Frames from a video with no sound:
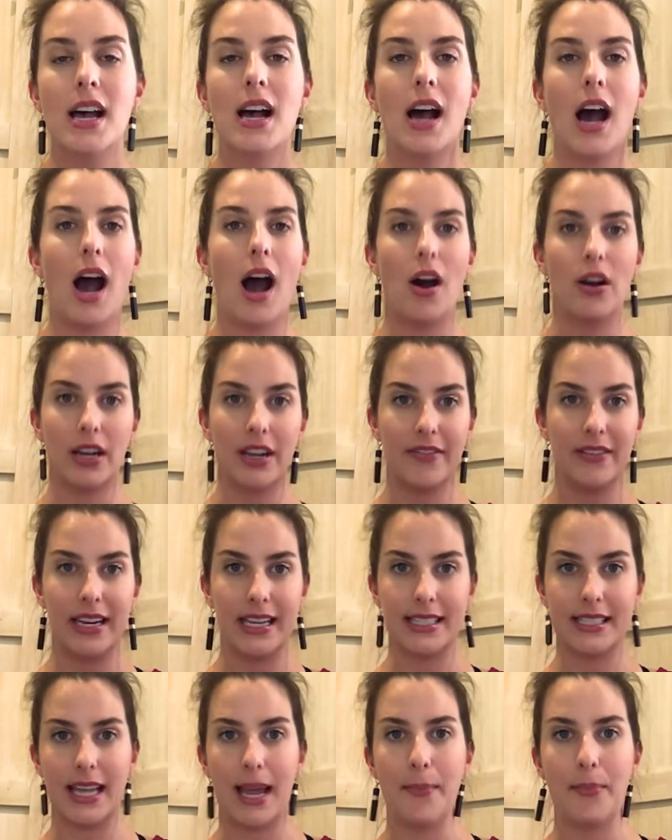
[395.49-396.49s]
I'll give an
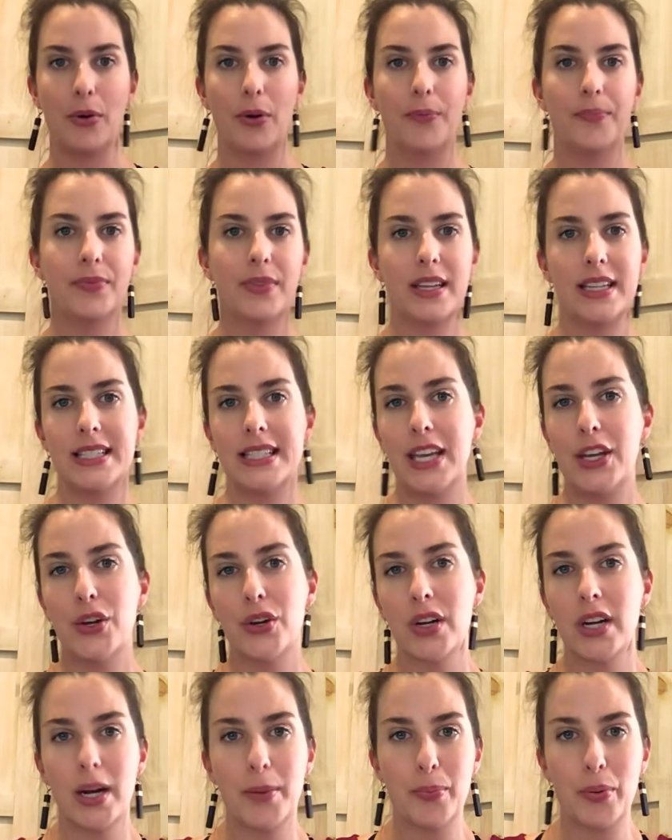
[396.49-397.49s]
example. Let's say you're
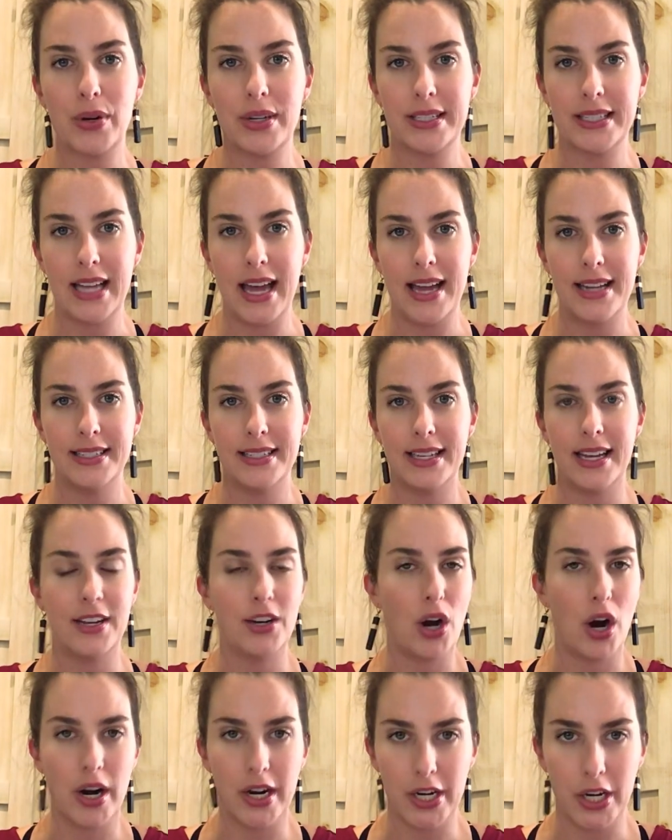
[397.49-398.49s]
gonna present an
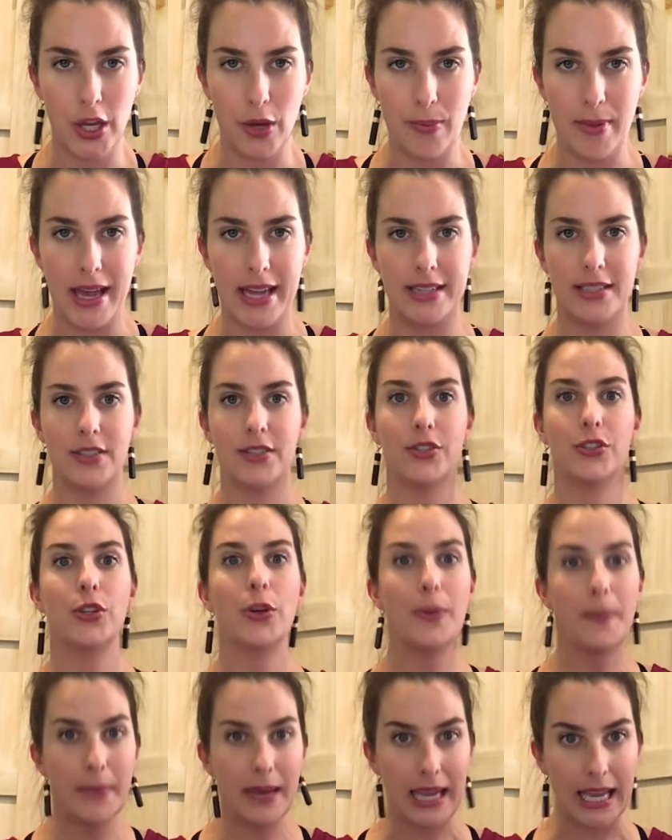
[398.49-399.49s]
argument to
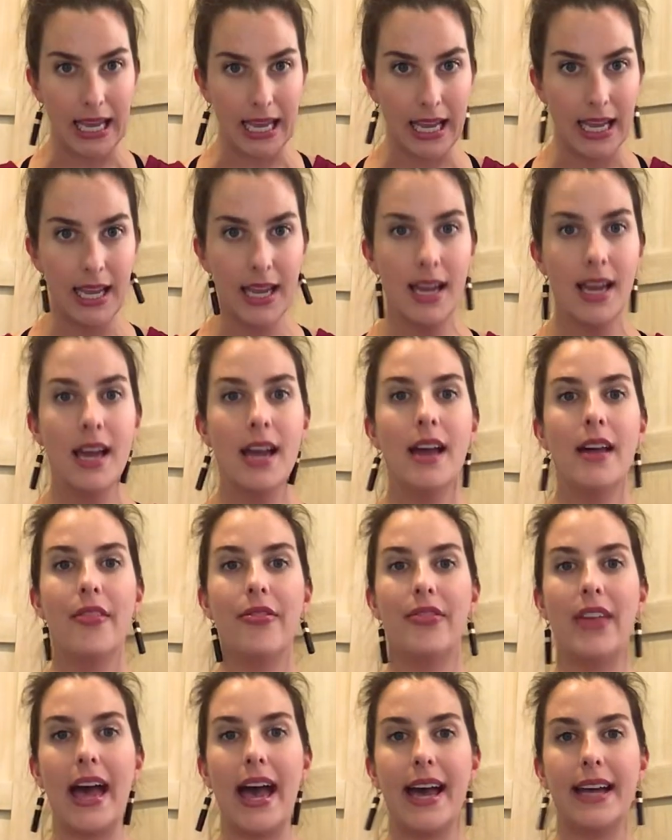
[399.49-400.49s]
me
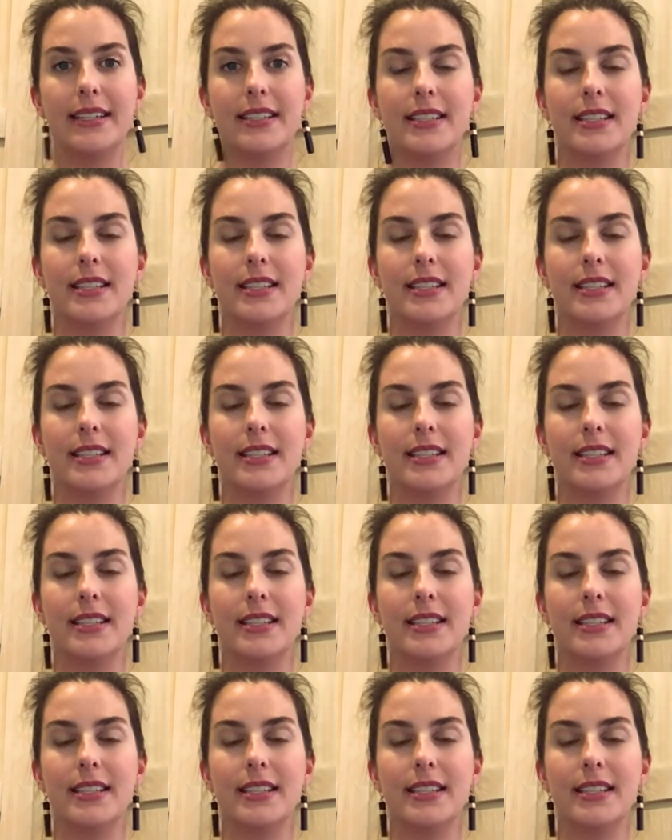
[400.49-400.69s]
that